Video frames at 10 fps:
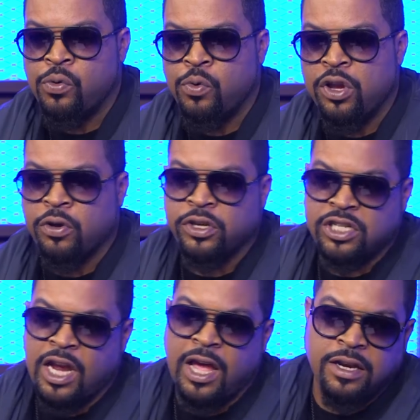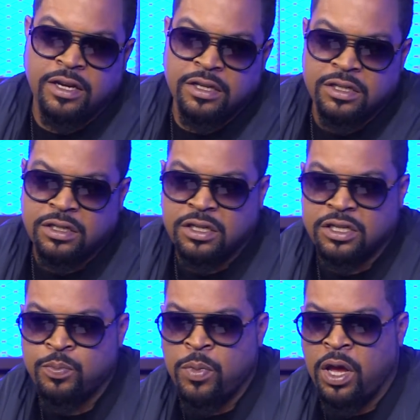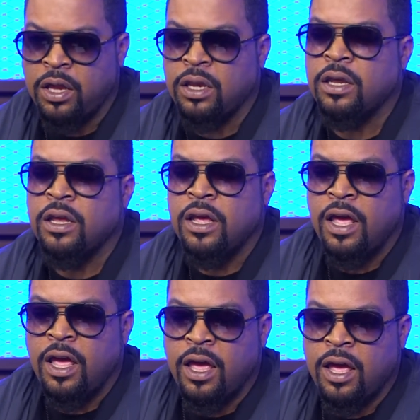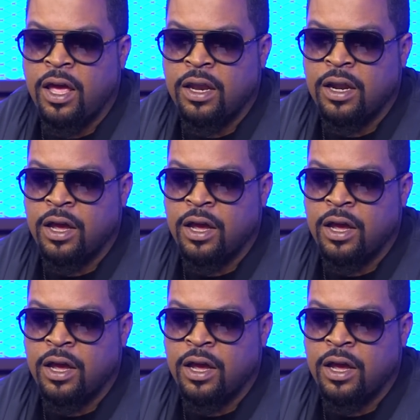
we go to China this month, and